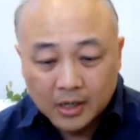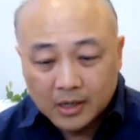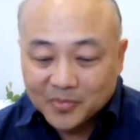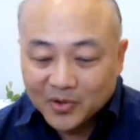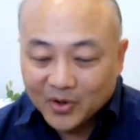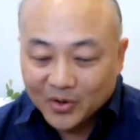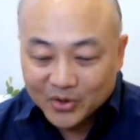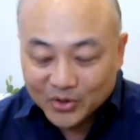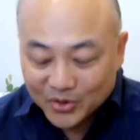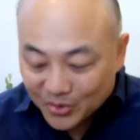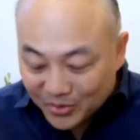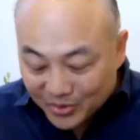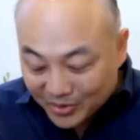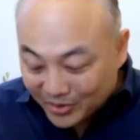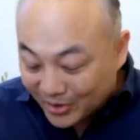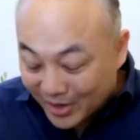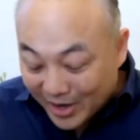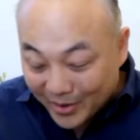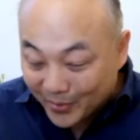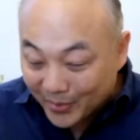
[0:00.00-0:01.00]
Are you
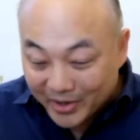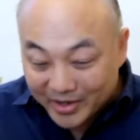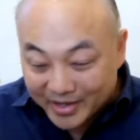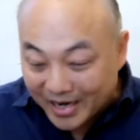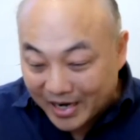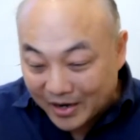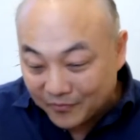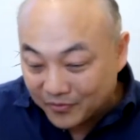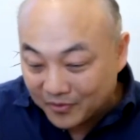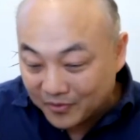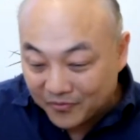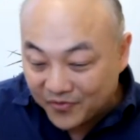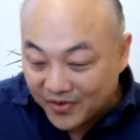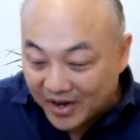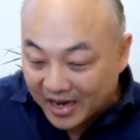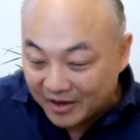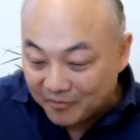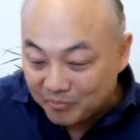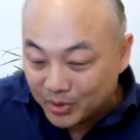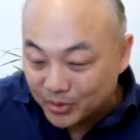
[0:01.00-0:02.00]
narrowing down from
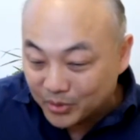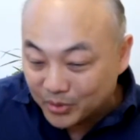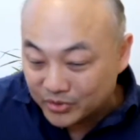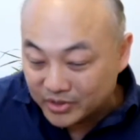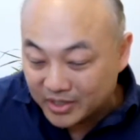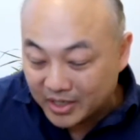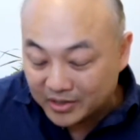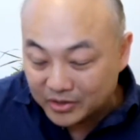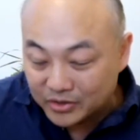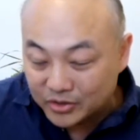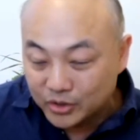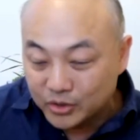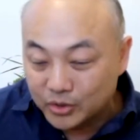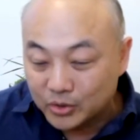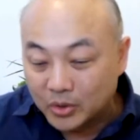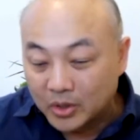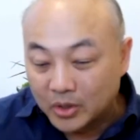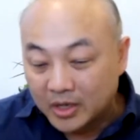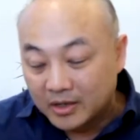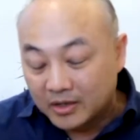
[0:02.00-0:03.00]
5 builders down to 2?
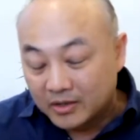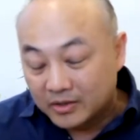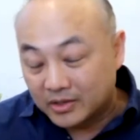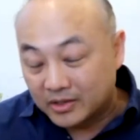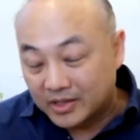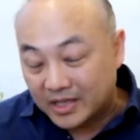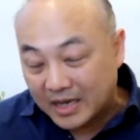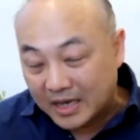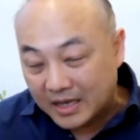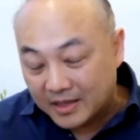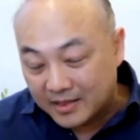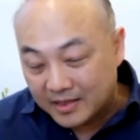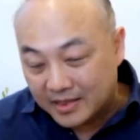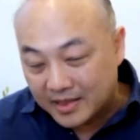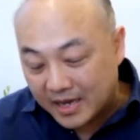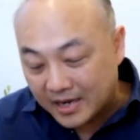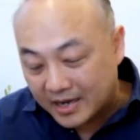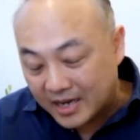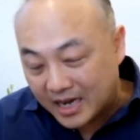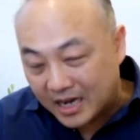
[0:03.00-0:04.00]
So
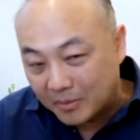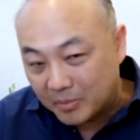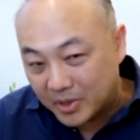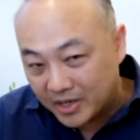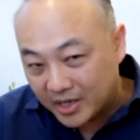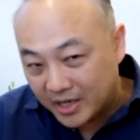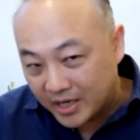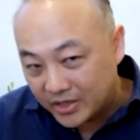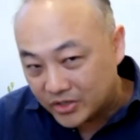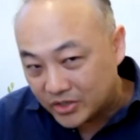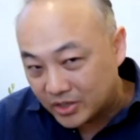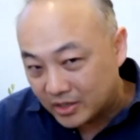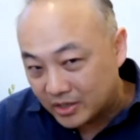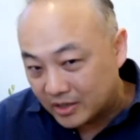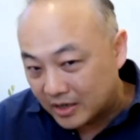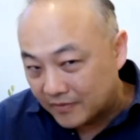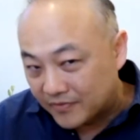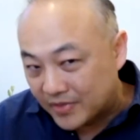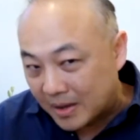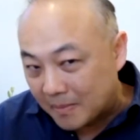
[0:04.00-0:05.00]
that combination
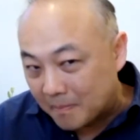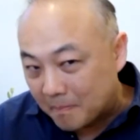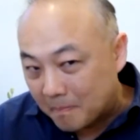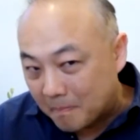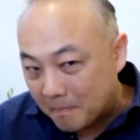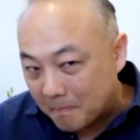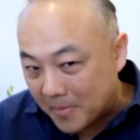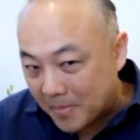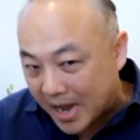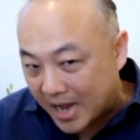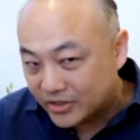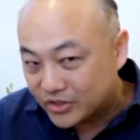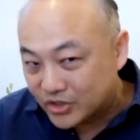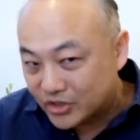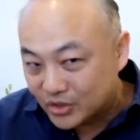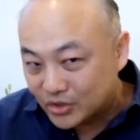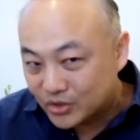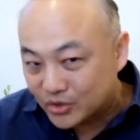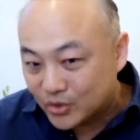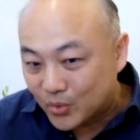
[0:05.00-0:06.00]
of that matching
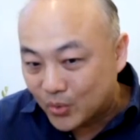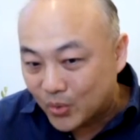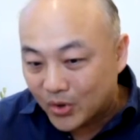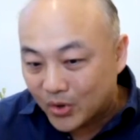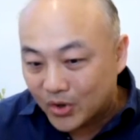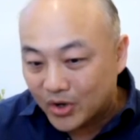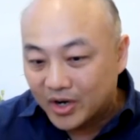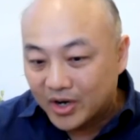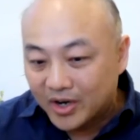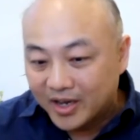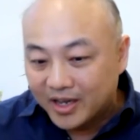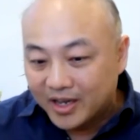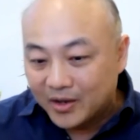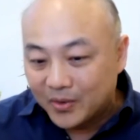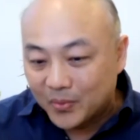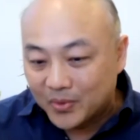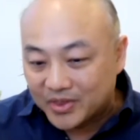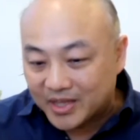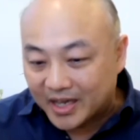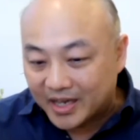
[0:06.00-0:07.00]
score
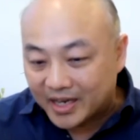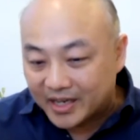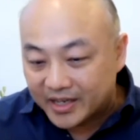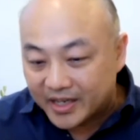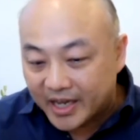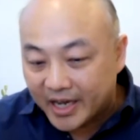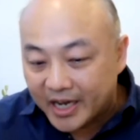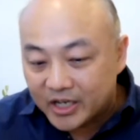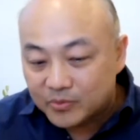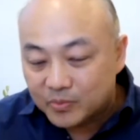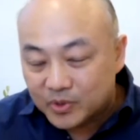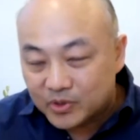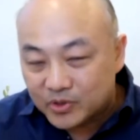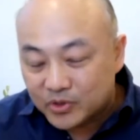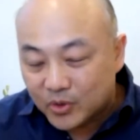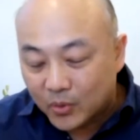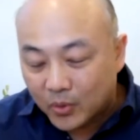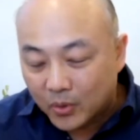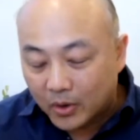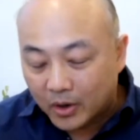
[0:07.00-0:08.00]
with that engagement
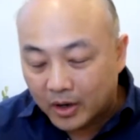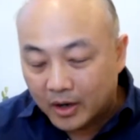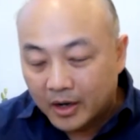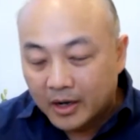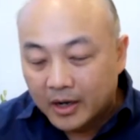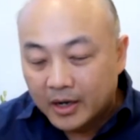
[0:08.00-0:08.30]
score